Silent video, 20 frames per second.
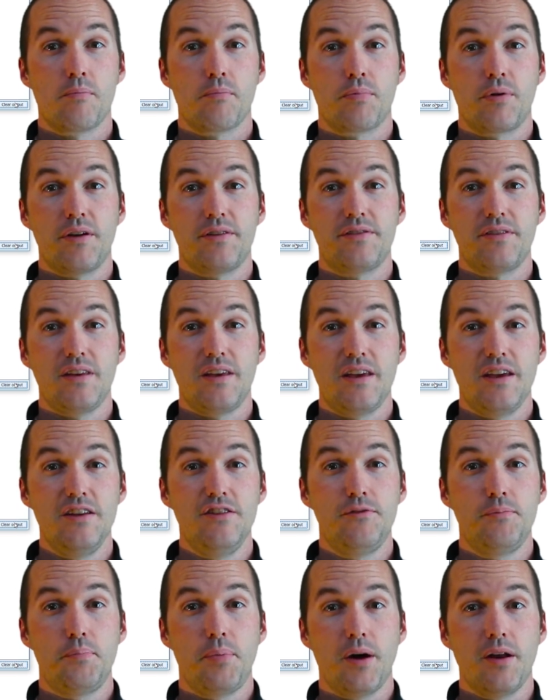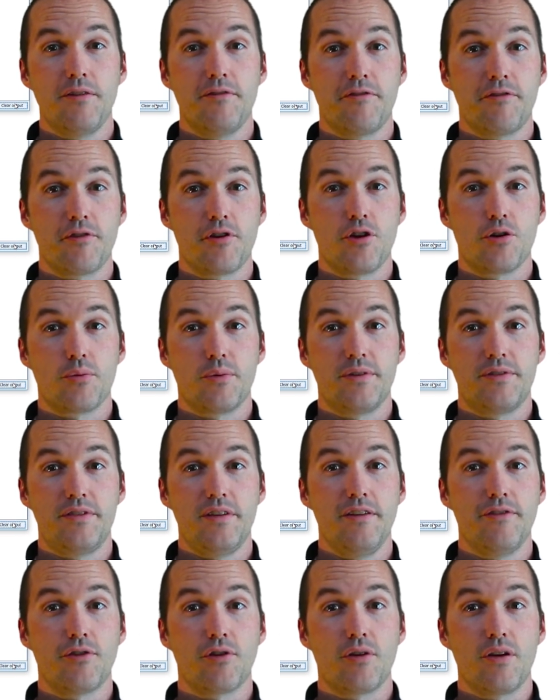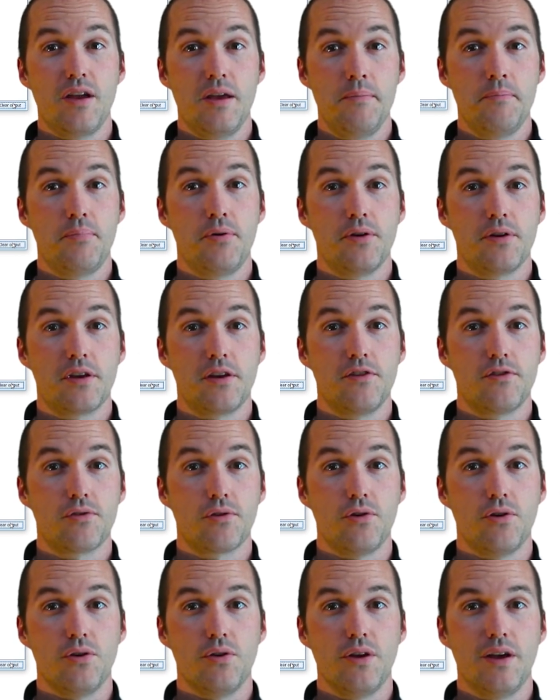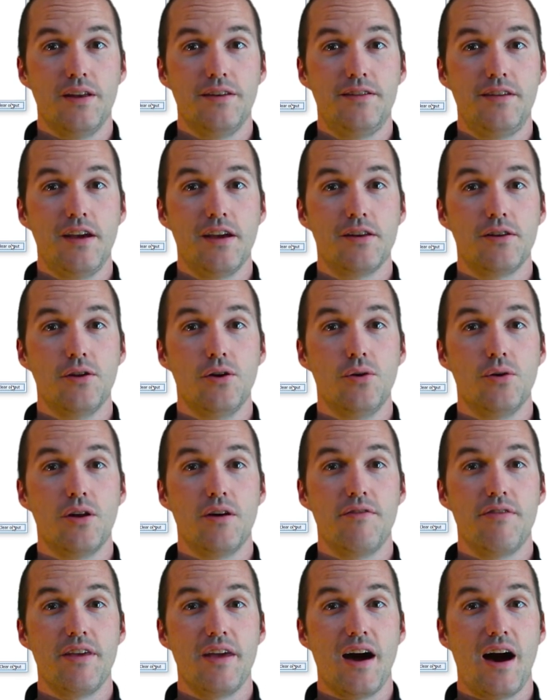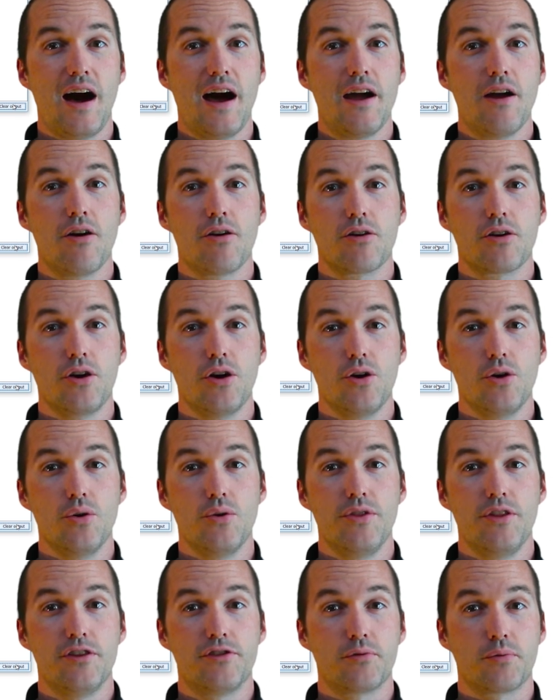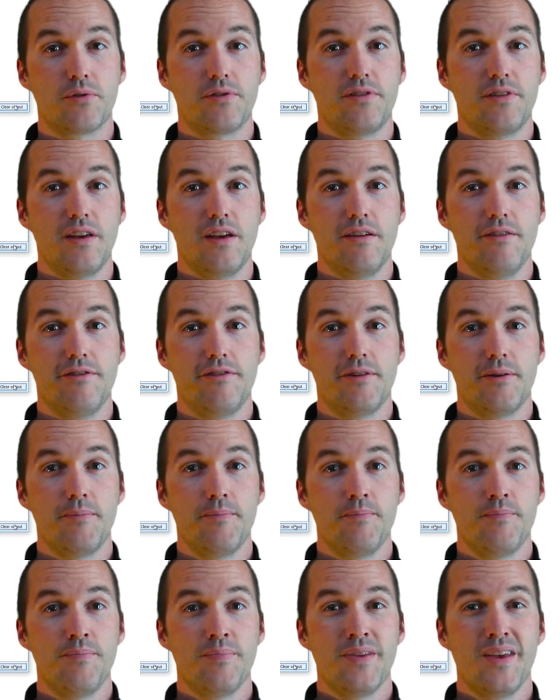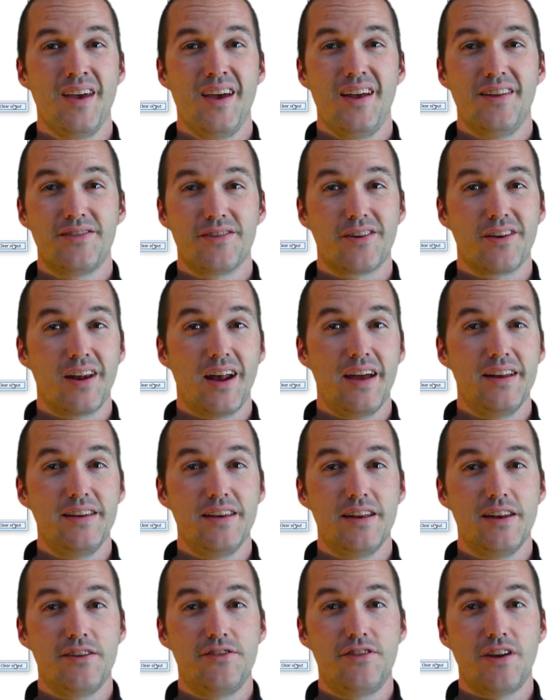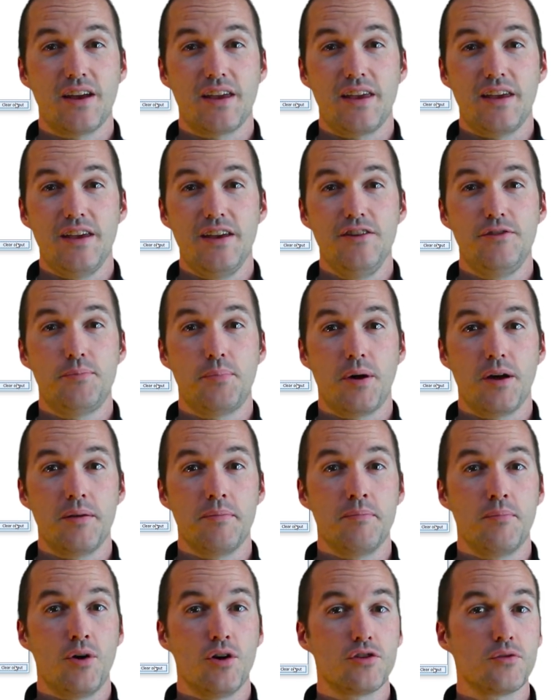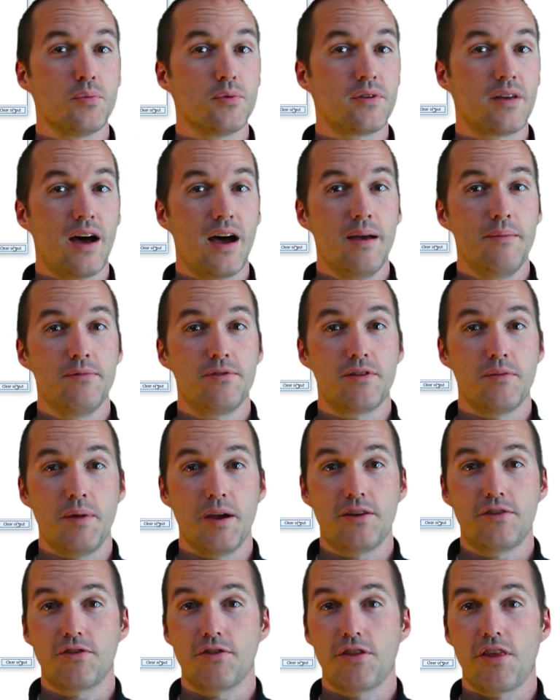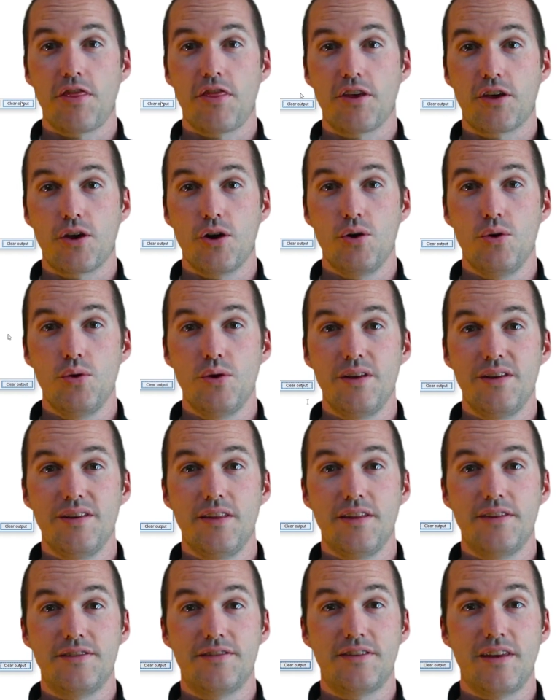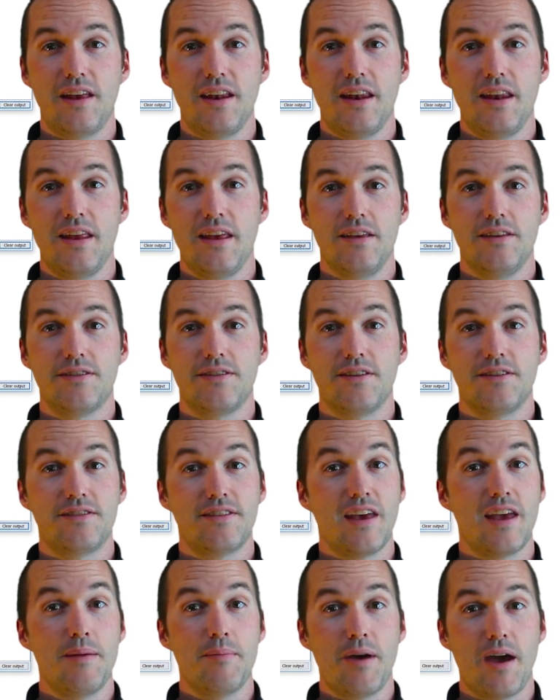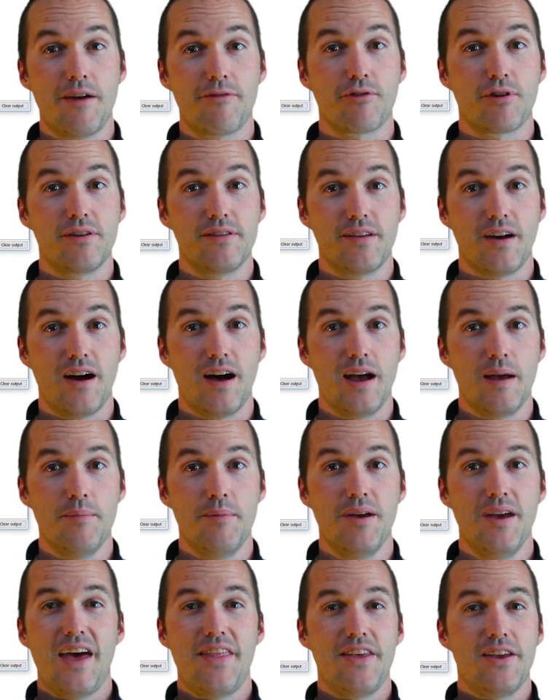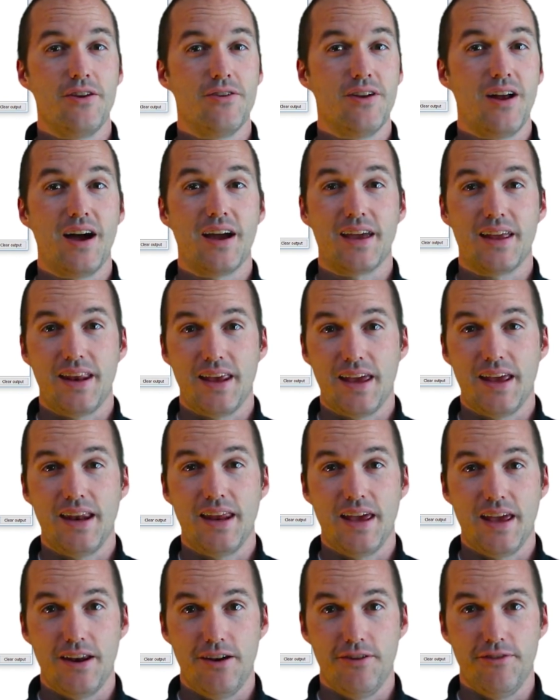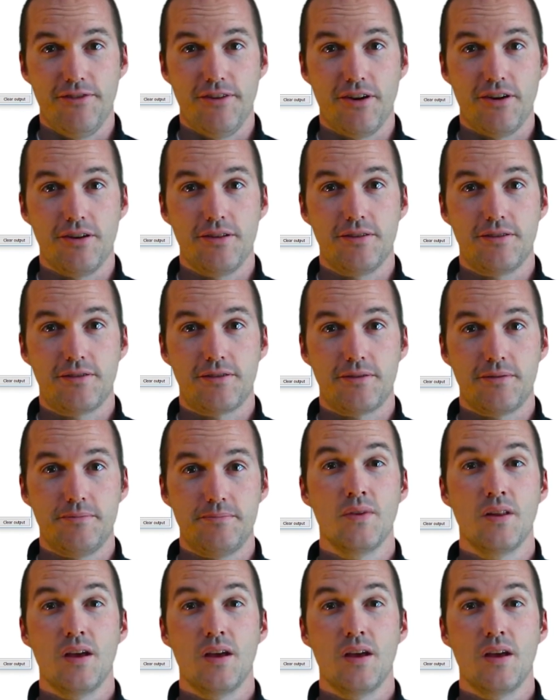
Press each button for your receiver input control and take note of the IR code that's received. It's a good idea to check each button multiple times to make sure that the code that's sent is the same every time and that you're not getting any interference.